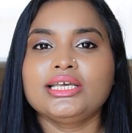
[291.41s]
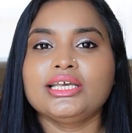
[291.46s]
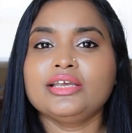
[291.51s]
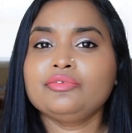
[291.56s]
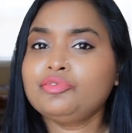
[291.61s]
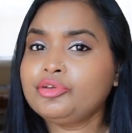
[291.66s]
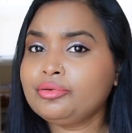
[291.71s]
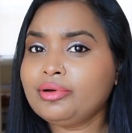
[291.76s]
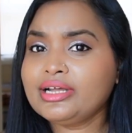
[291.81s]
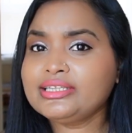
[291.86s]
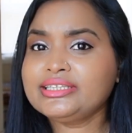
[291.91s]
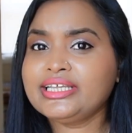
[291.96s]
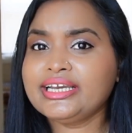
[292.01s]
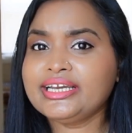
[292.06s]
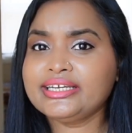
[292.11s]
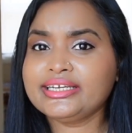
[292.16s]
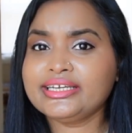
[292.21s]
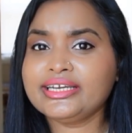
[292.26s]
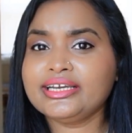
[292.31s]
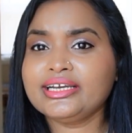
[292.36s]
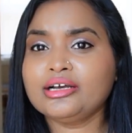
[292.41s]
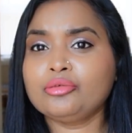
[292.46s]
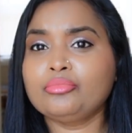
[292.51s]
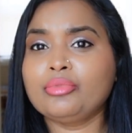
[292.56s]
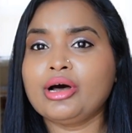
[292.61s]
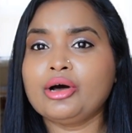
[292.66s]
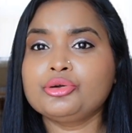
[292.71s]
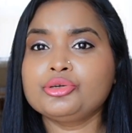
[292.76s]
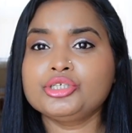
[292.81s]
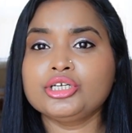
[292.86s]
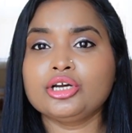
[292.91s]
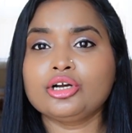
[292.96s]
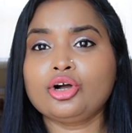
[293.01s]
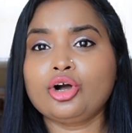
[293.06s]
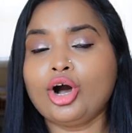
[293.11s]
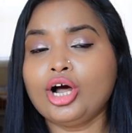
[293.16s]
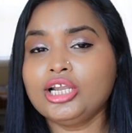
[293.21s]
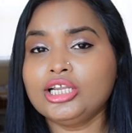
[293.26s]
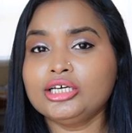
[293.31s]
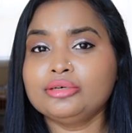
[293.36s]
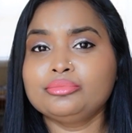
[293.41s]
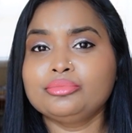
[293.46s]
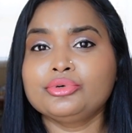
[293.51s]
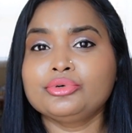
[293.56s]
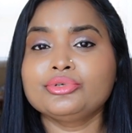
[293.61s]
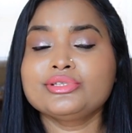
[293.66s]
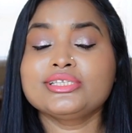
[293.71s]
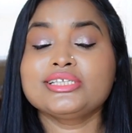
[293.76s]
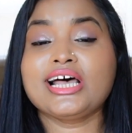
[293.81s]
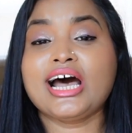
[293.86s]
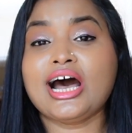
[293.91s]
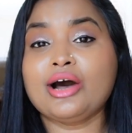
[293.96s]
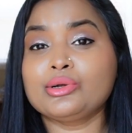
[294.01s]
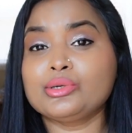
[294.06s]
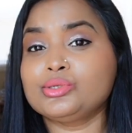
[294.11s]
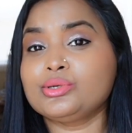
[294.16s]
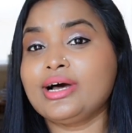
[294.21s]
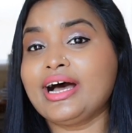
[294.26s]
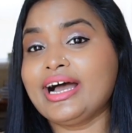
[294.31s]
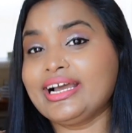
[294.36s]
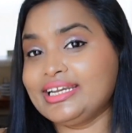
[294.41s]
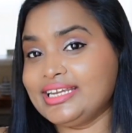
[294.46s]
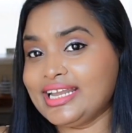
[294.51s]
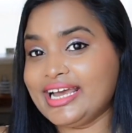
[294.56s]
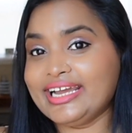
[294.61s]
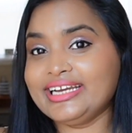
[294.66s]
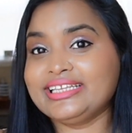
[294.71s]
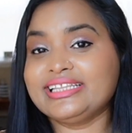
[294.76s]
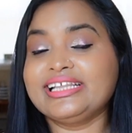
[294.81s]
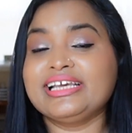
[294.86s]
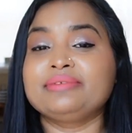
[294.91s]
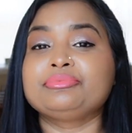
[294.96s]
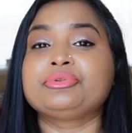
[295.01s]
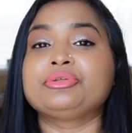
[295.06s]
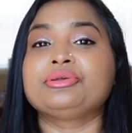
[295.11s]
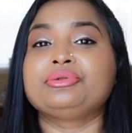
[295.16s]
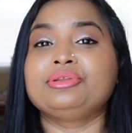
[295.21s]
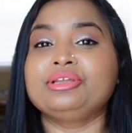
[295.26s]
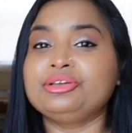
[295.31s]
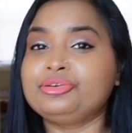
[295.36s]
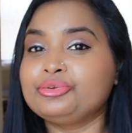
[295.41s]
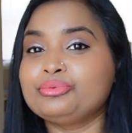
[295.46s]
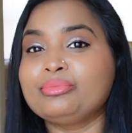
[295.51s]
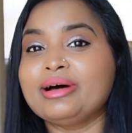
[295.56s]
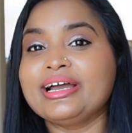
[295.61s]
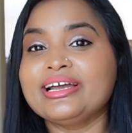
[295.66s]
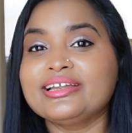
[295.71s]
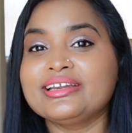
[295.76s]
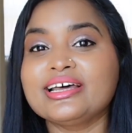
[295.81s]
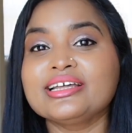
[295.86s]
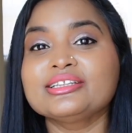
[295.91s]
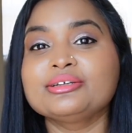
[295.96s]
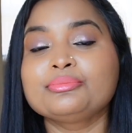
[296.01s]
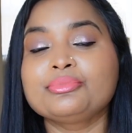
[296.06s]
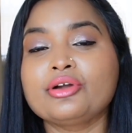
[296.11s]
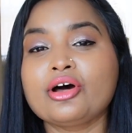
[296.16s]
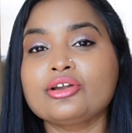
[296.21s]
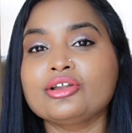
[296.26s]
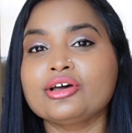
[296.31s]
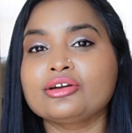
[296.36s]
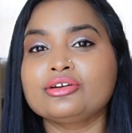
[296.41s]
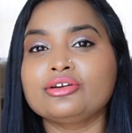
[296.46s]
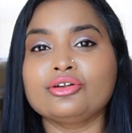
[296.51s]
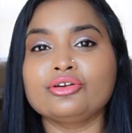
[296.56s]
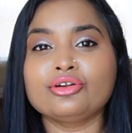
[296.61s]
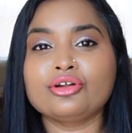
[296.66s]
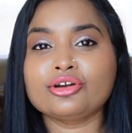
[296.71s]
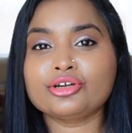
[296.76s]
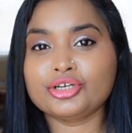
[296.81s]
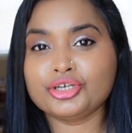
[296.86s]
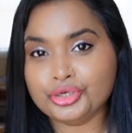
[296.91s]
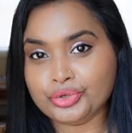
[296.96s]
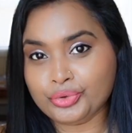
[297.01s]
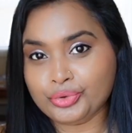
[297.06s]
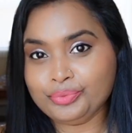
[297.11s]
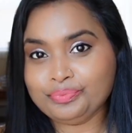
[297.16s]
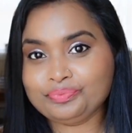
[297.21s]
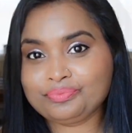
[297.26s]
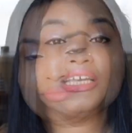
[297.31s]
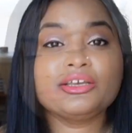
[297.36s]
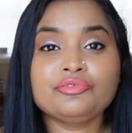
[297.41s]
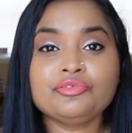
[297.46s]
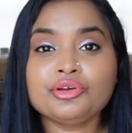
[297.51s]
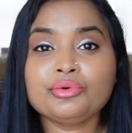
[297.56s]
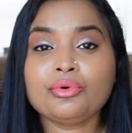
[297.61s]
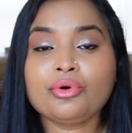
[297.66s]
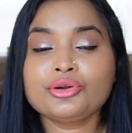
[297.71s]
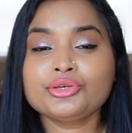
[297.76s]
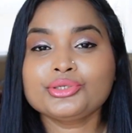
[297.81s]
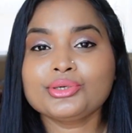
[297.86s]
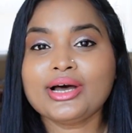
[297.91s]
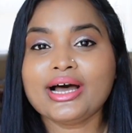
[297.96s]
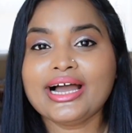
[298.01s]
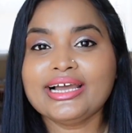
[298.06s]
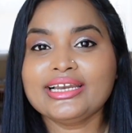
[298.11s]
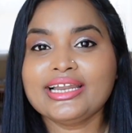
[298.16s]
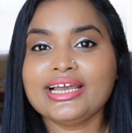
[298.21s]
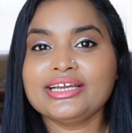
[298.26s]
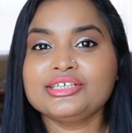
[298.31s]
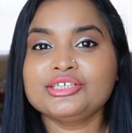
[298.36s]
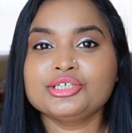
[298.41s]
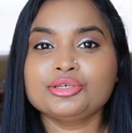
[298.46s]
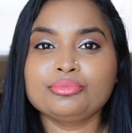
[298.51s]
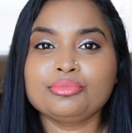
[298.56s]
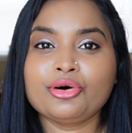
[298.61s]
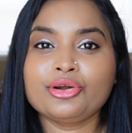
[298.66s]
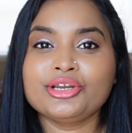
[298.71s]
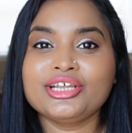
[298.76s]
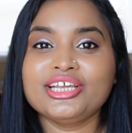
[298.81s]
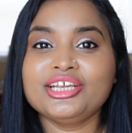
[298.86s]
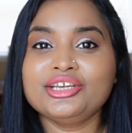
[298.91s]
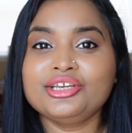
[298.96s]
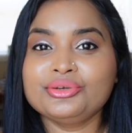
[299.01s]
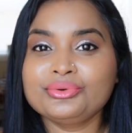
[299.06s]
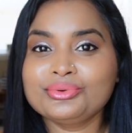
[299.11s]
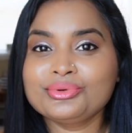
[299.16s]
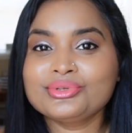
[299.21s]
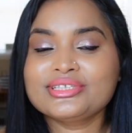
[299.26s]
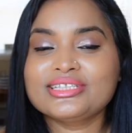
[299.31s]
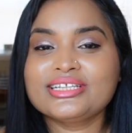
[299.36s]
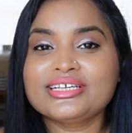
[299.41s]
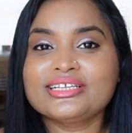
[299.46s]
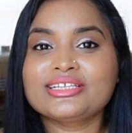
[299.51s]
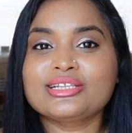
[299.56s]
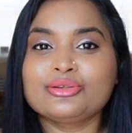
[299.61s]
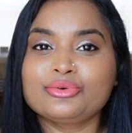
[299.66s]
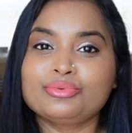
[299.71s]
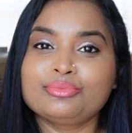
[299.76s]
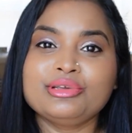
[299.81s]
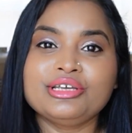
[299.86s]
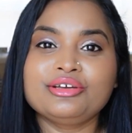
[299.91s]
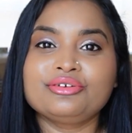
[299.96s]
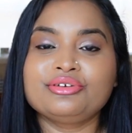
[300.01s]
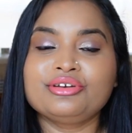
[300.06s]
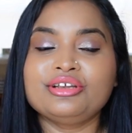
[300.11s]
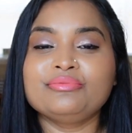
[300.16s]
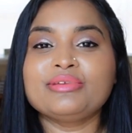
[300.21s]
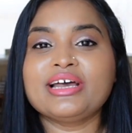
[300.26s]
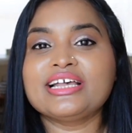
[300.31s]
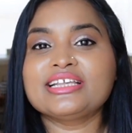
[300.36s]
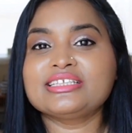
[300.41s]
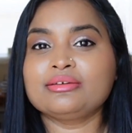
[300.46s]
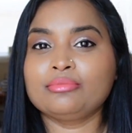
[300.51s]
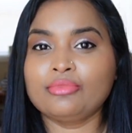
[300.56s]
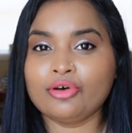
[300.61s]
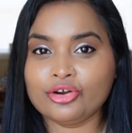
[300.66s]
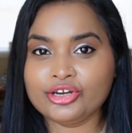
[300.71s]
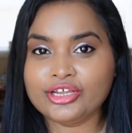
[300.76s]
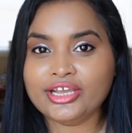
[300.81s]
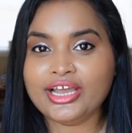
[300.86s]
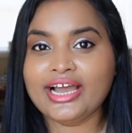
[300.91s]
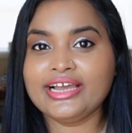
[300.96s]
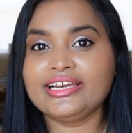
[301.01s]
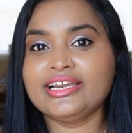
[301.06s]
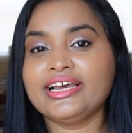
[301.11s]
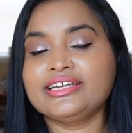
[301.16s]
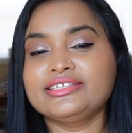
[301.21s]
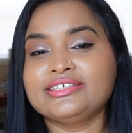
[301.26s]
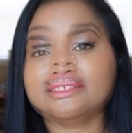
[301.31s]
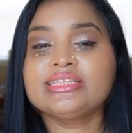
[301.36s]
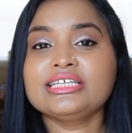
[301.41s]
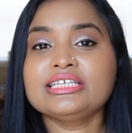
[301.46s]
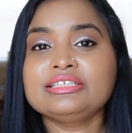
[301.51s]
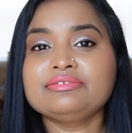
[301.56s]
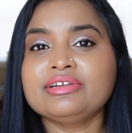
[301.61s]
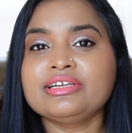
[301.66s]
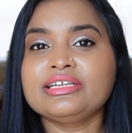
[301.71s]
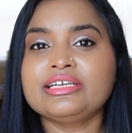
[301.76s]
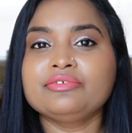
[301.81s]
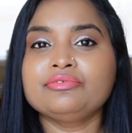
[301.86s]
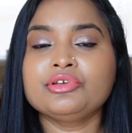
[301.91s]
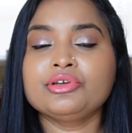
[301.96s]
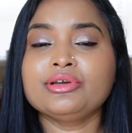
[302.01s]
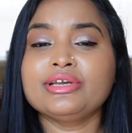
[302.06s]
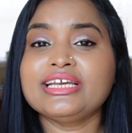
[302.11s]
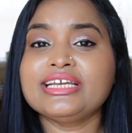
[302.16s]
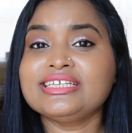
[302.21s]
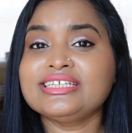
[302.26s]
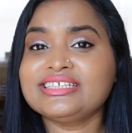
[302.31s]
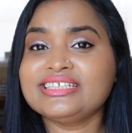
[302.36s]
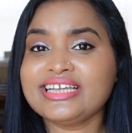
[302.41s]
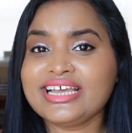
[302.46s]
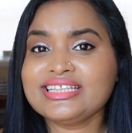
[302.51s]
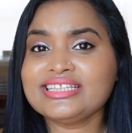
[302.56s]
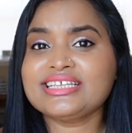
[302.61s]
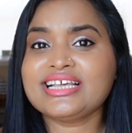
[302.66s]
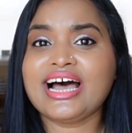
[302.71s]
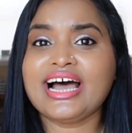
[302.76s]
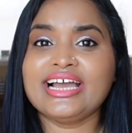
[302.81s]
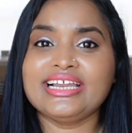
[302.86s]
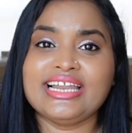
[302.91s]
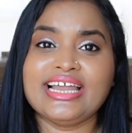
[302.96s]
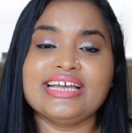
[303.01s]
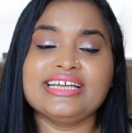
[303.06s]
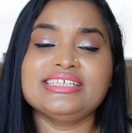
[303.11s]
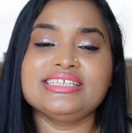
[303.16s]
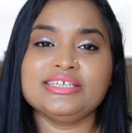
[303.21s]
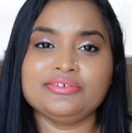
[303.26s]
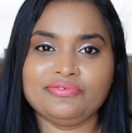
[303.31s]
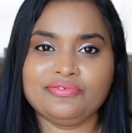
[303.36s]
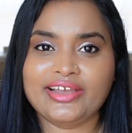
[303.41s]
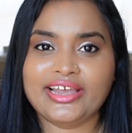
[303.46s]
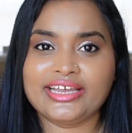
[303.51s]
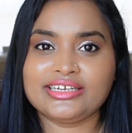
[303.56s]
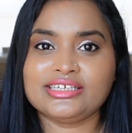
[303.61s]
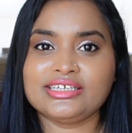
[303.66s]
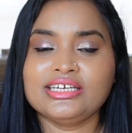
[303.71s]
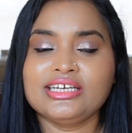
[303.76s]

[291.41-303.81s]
If you are thinking about your collarbones, how to highlight them, do you need to buy another product or not? No. If you want to highlight your body, use this Lumi cream as a body highlighter. This will give you intense highlight effect.